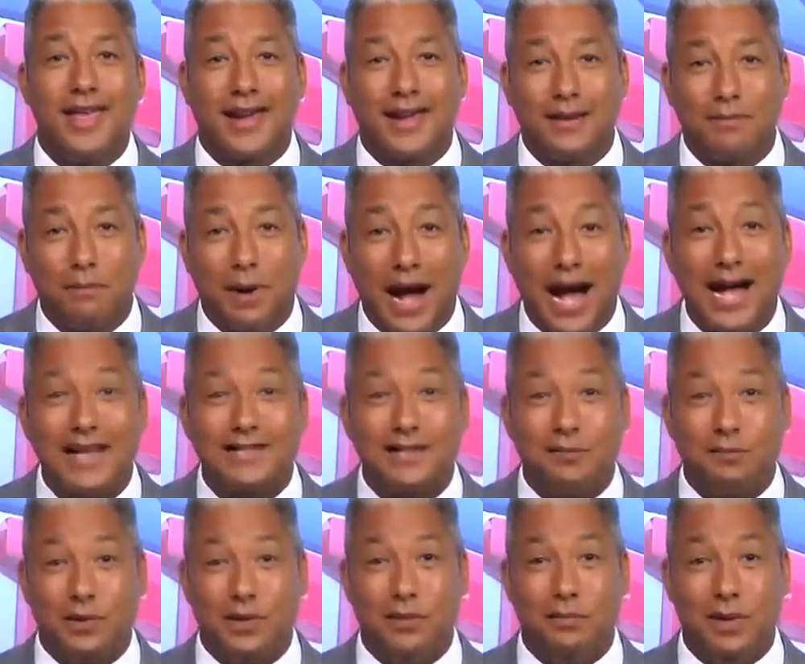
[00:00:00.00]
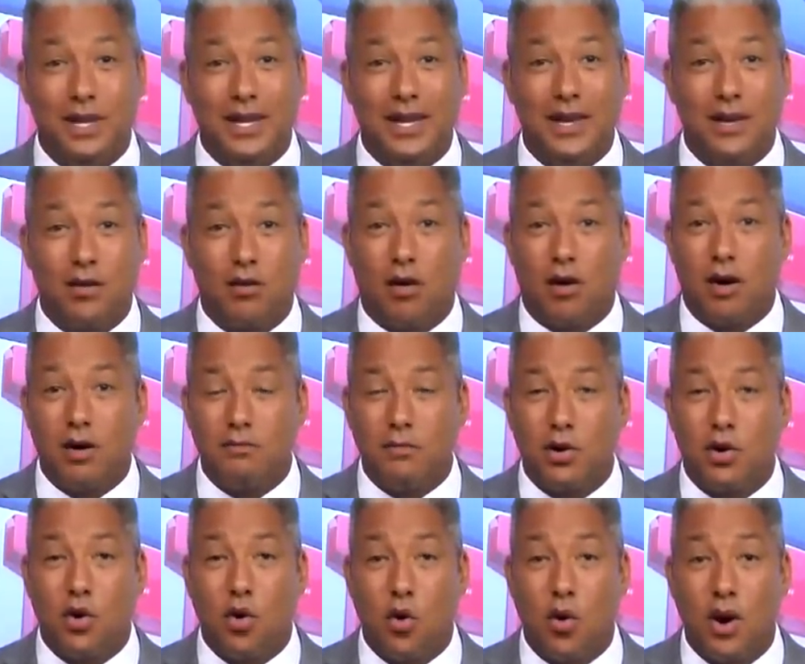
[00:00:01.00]
could possibly be in on
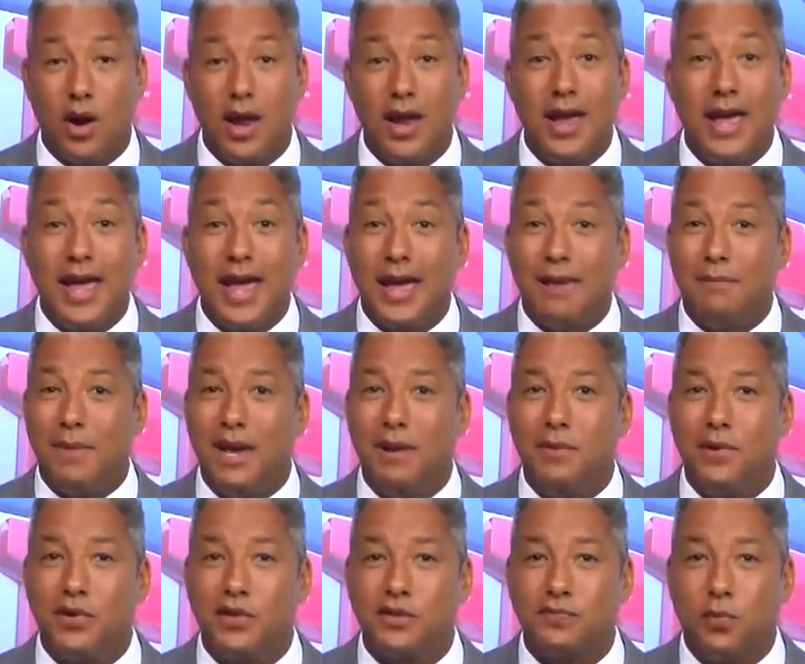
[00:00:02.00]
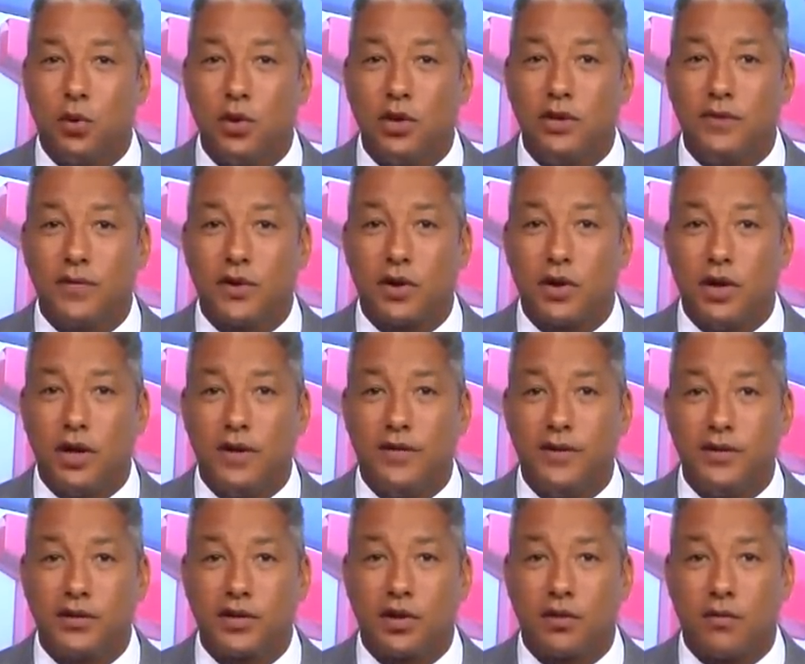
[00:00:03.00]
McCoy. And maybe at this point of
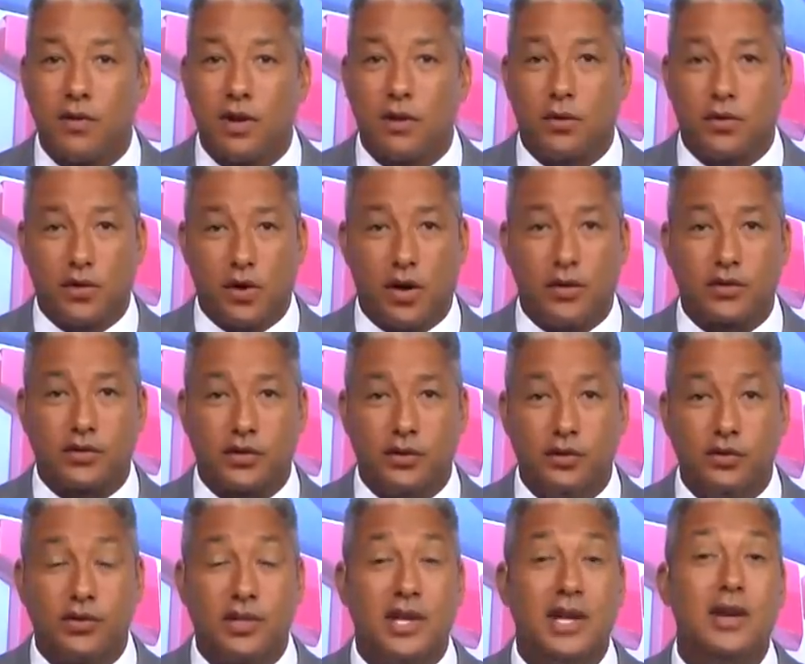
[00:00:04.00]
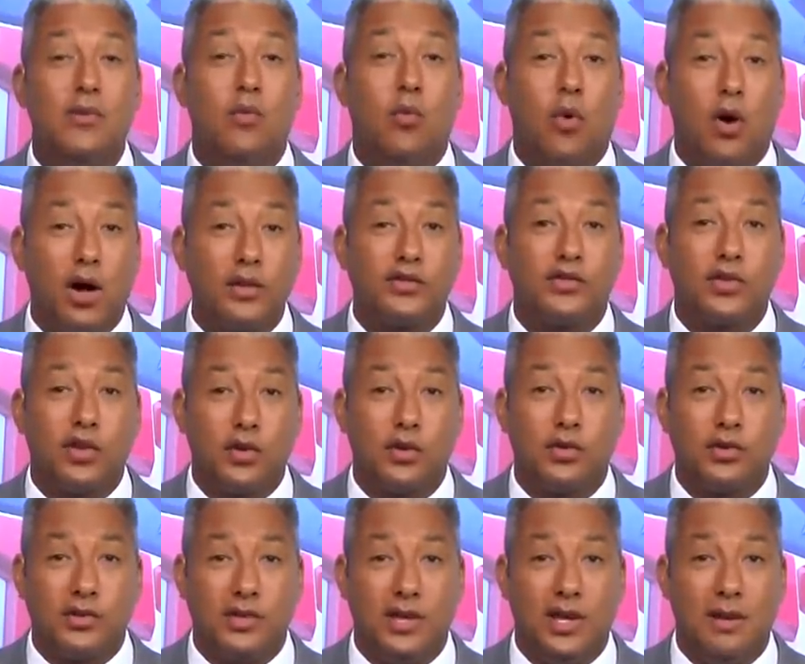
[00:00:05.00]
his career, with all this losing, he wants to go to
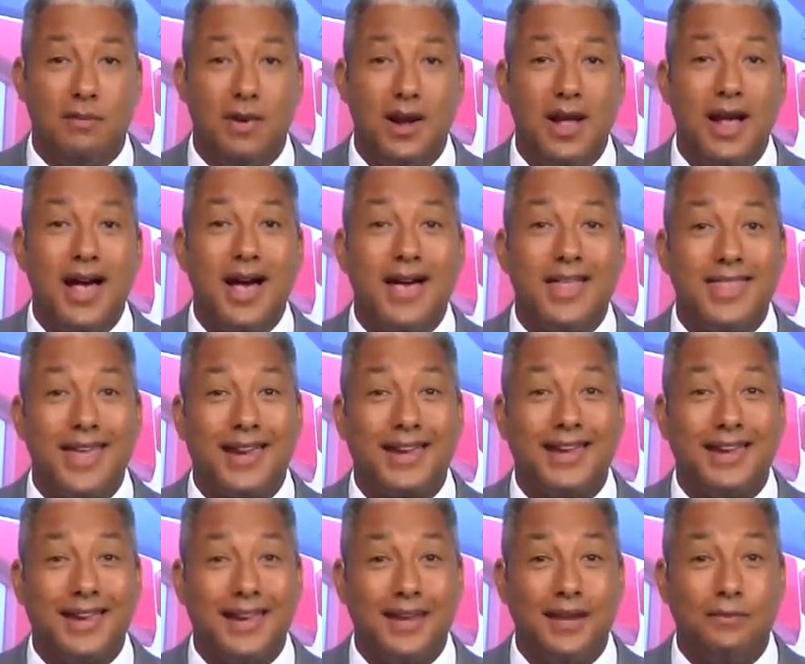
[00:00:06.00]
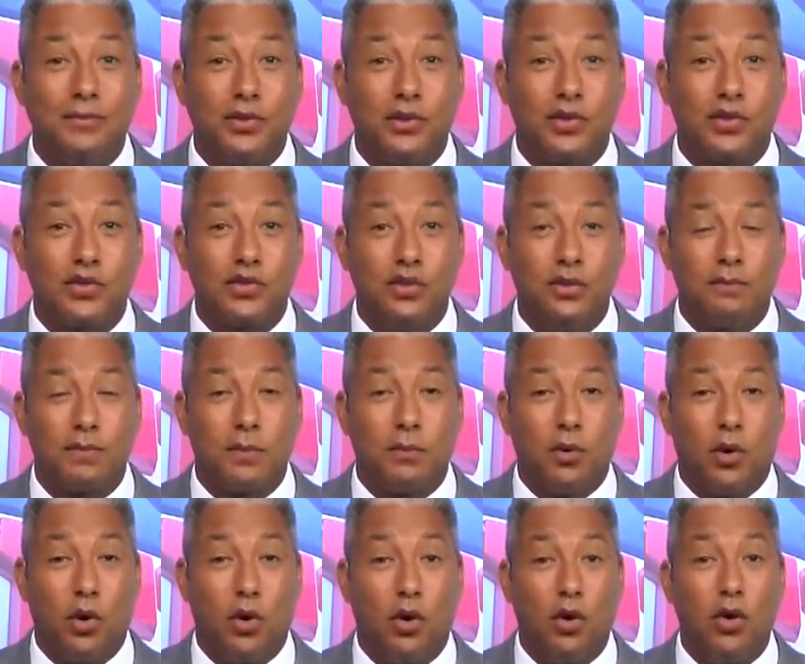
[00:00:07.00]
a team that could get him to the Super
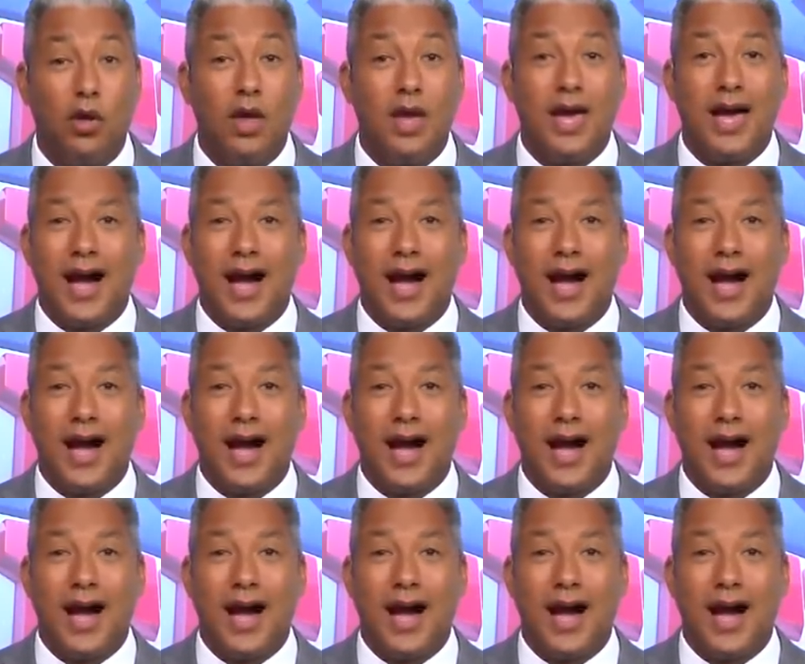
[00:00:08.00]
Bowl.